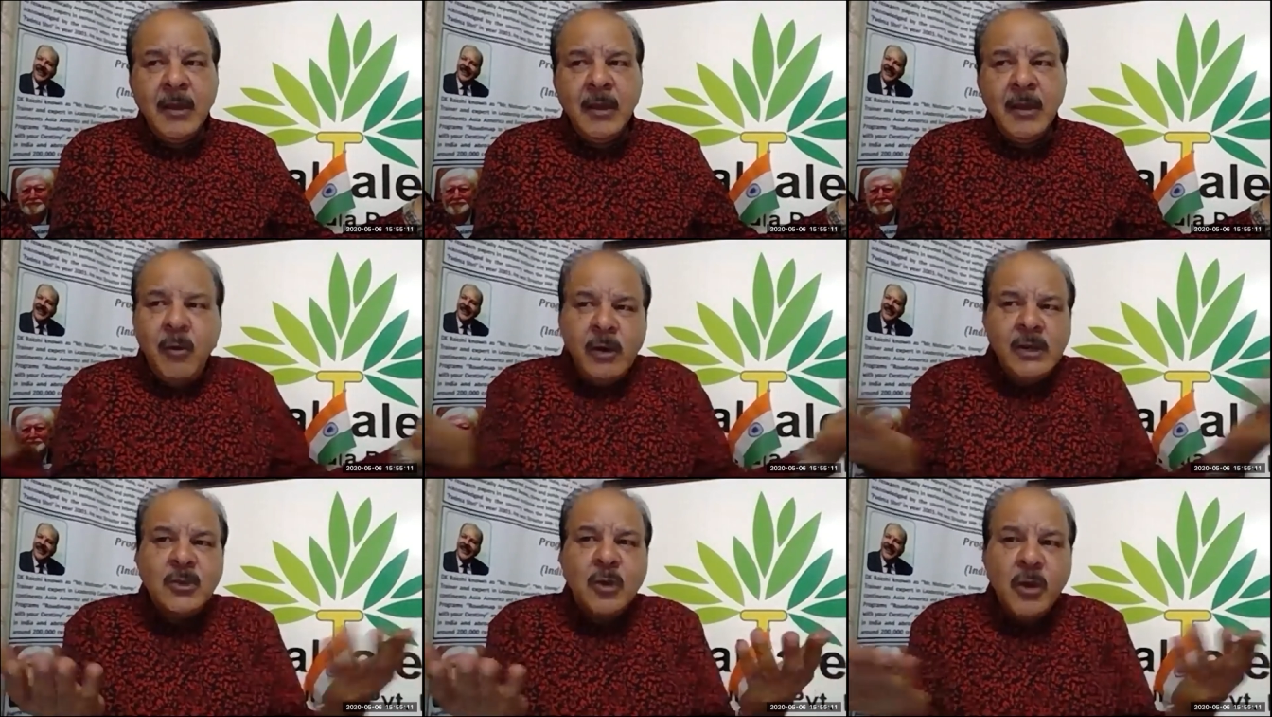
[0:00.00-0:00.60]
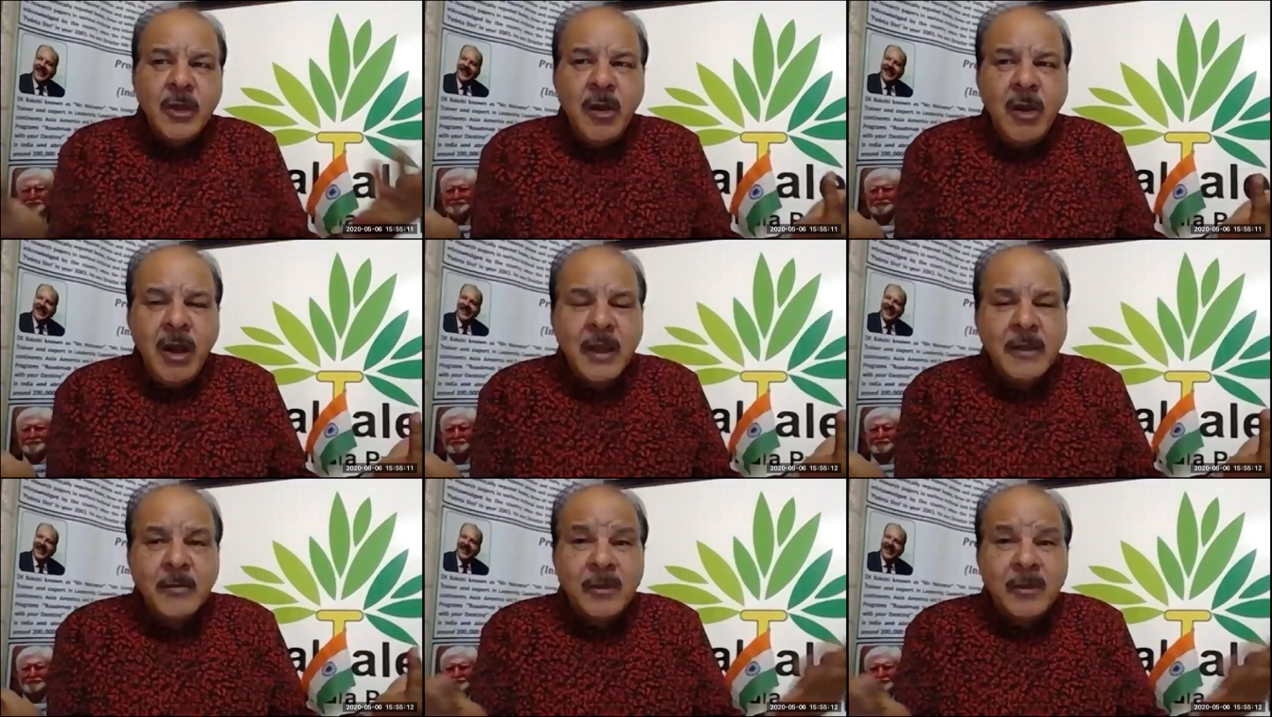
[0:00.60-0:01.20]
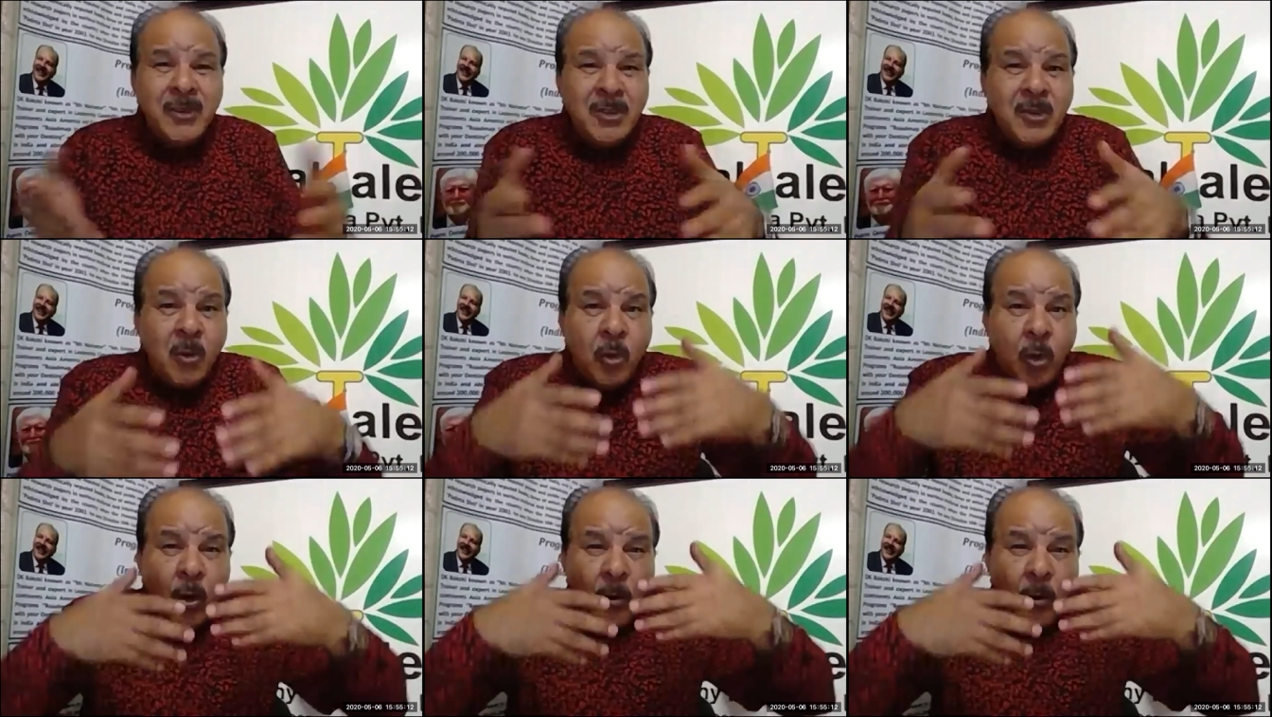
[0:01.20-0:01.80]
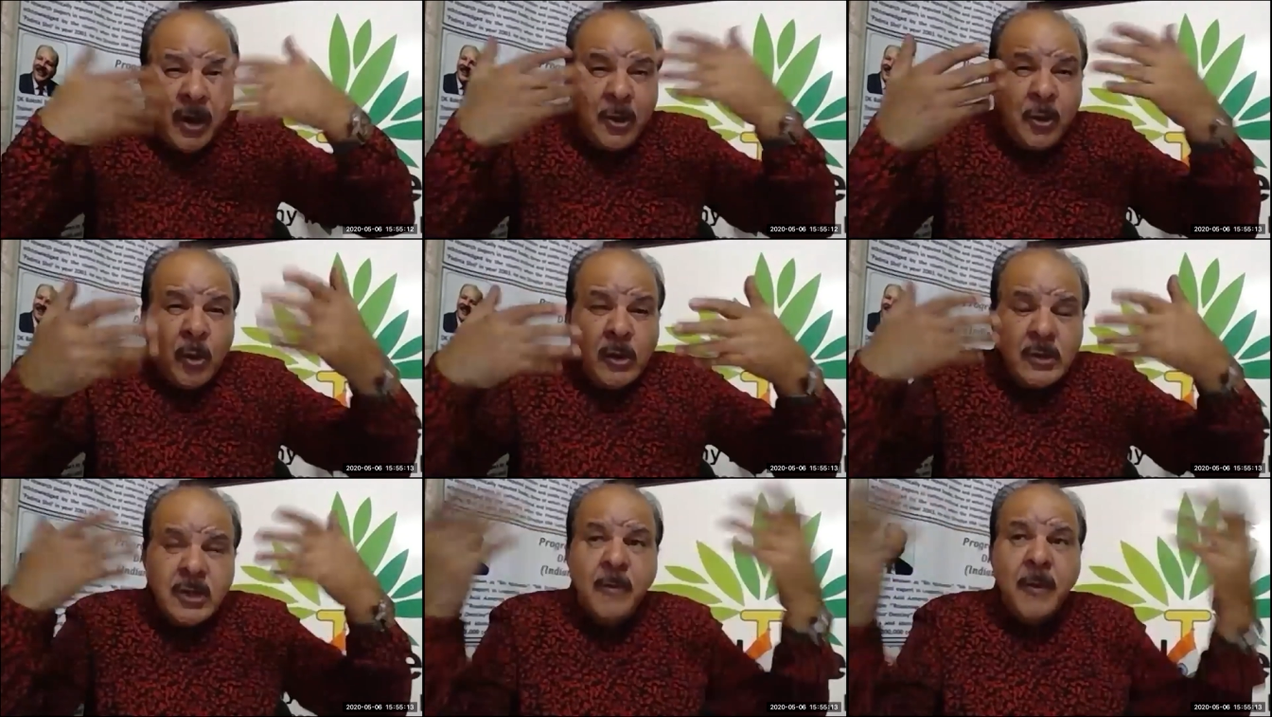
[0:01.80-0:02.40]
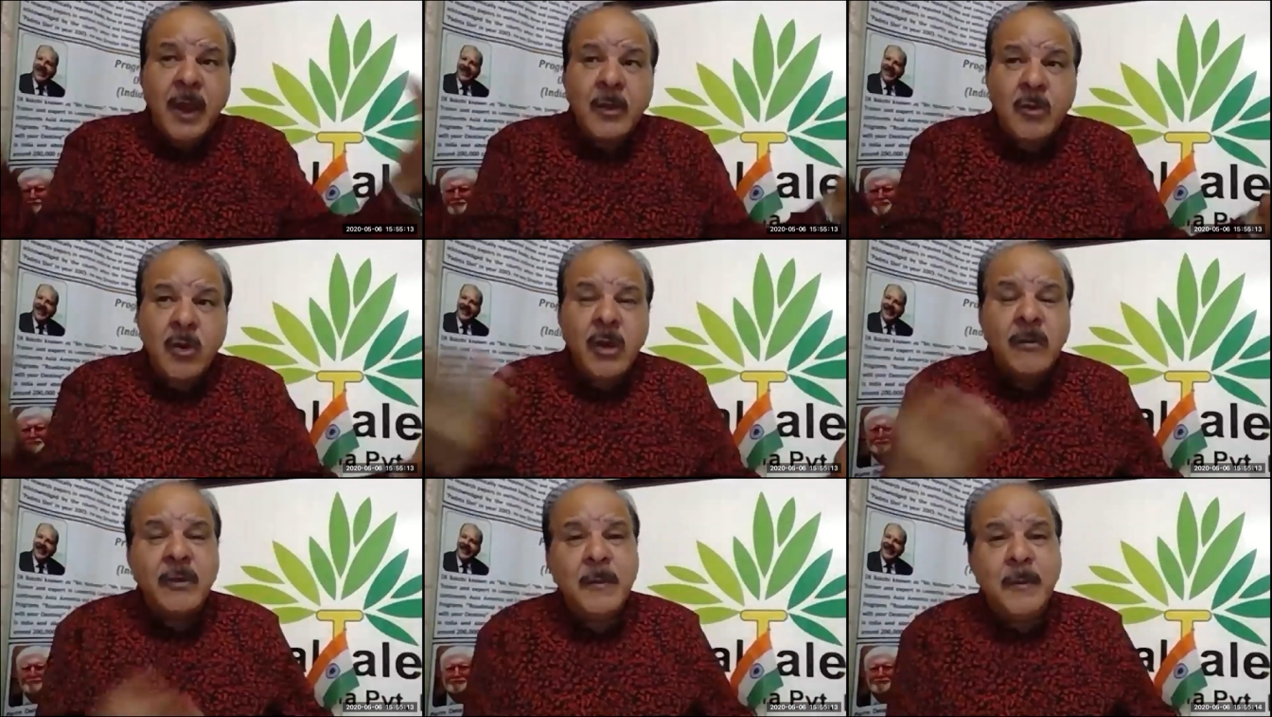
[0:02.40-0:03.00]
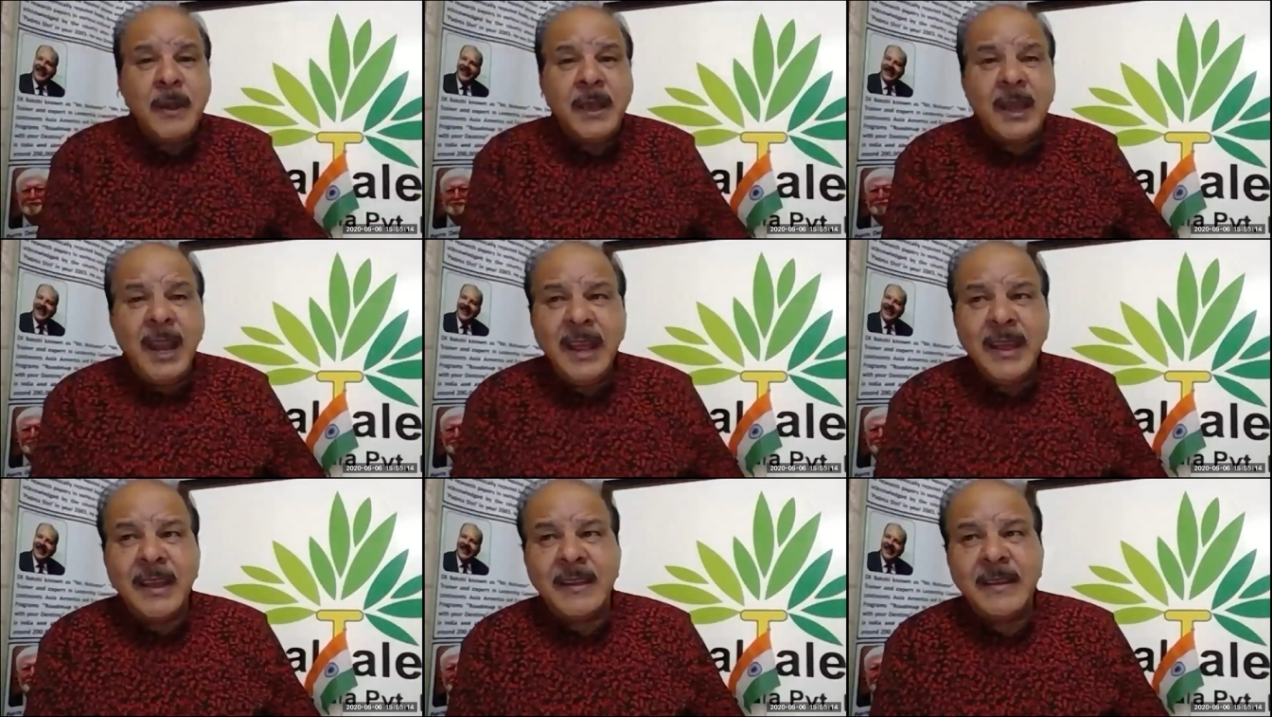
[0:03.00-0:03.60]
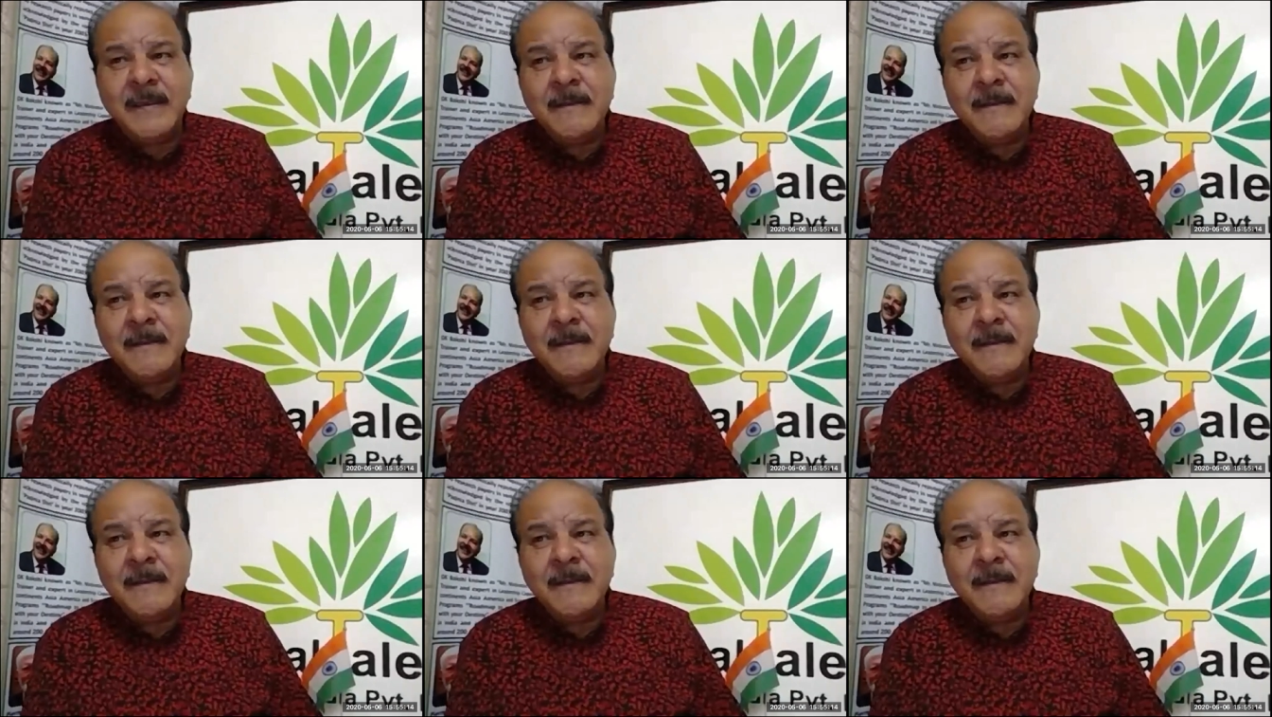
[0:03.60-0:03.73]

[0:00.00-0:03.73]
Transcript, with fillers: What's going on? overdose of alcohol will be killing.